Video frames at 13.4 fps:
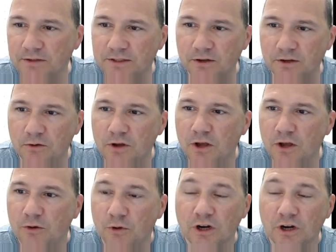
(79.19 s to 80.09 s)
So
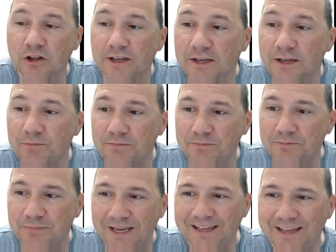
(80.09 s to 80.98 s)
we're going to look at
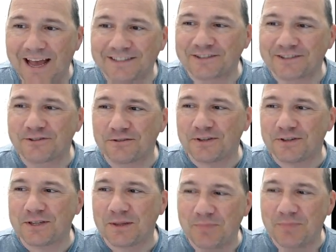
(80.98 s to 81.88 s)
as a
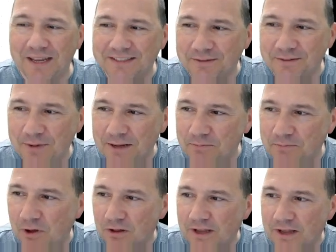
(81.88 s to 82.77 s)
service, the pizza by
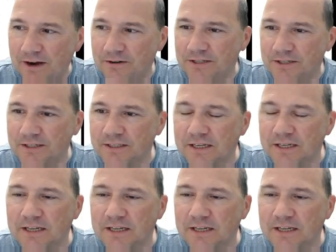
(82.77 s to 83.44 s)
Paul Carrison.